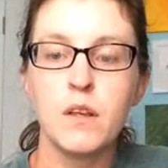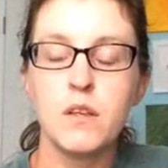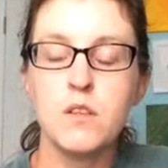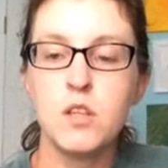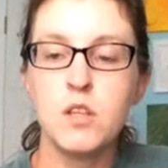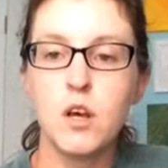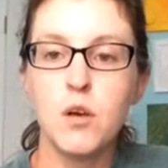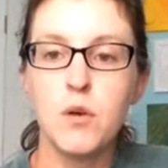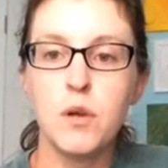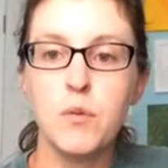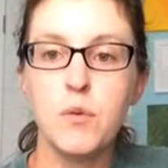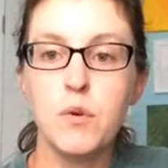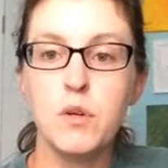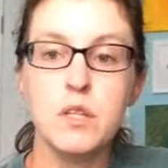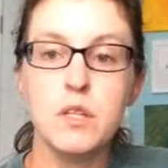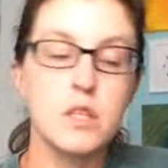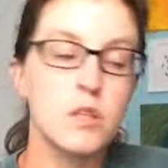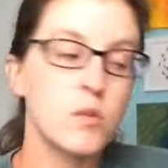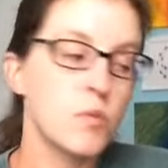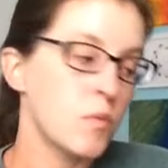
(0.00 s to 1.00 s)
So he
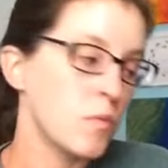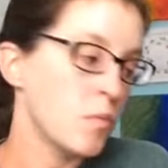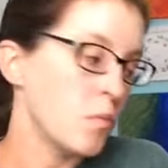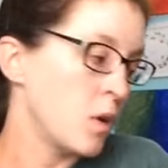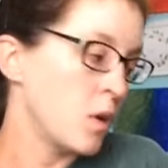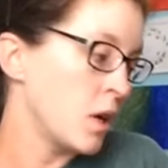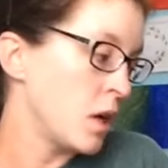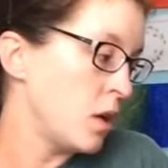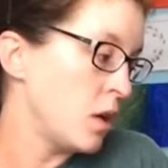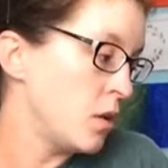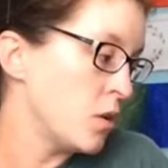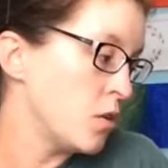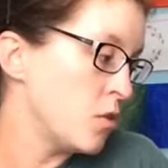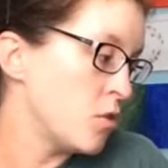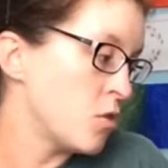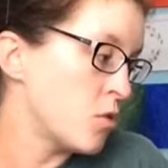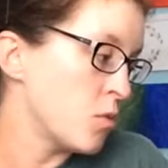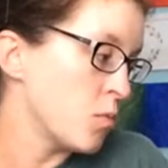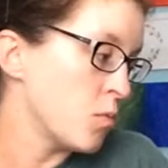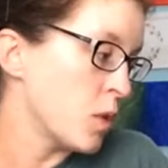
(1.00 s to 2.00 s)
wants what
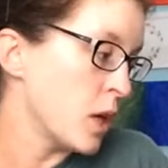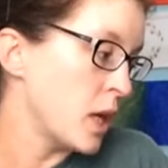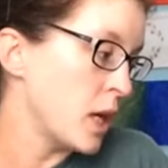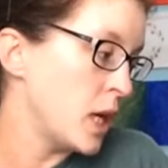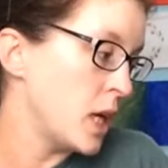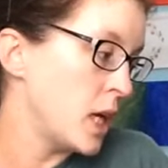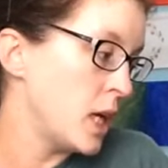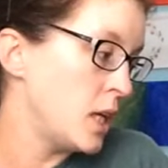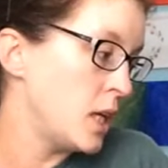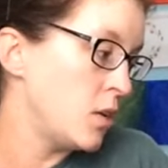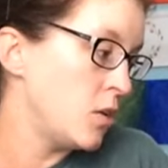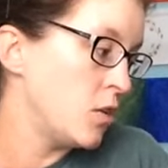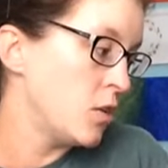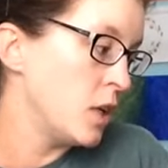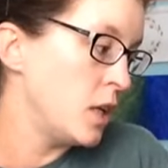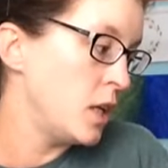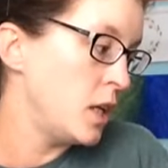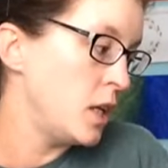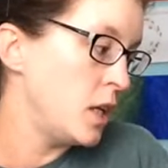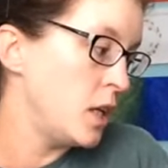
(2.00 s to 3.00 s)
colors? Red,
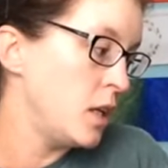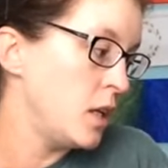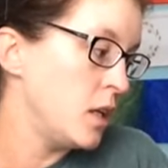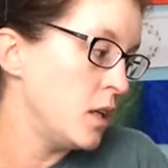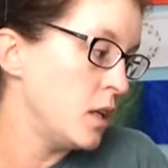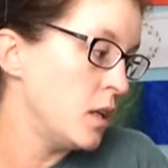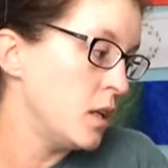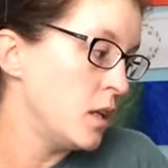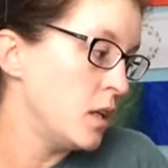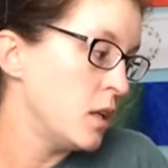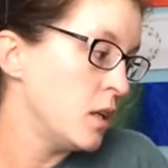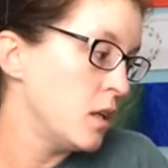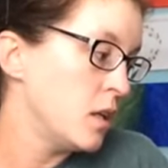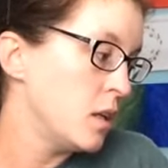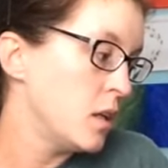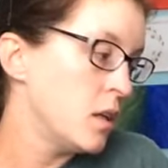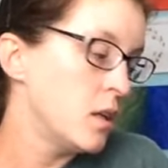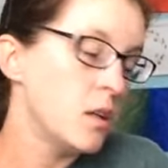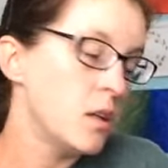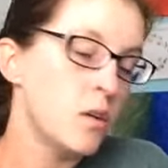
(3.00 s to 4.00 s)
green,
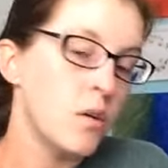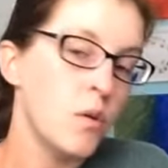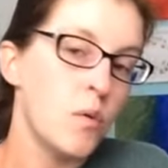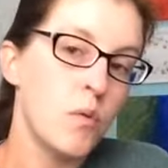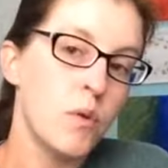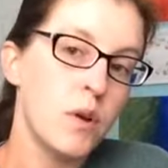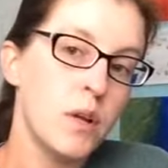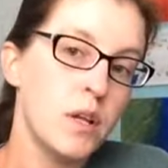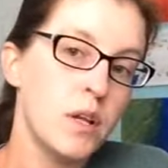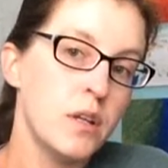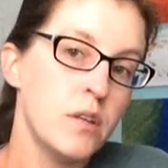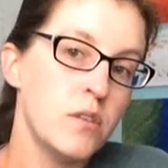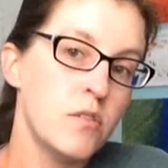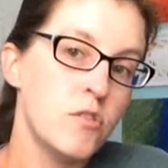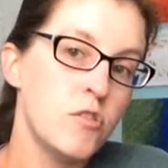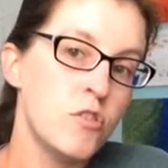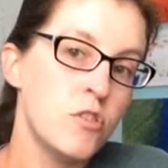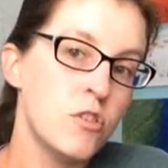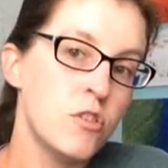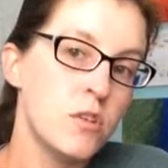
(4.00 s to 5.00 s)

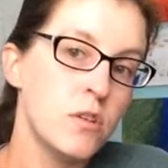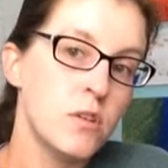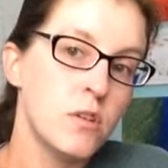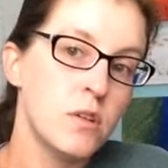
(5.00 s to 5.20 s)
orange.